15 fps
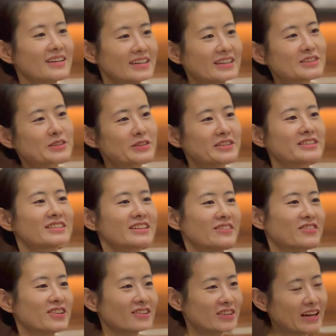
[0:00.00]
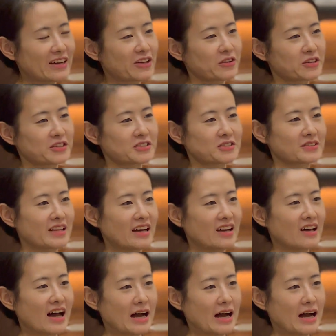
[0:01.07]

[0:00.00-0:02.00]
Yeah, so even like you can do that.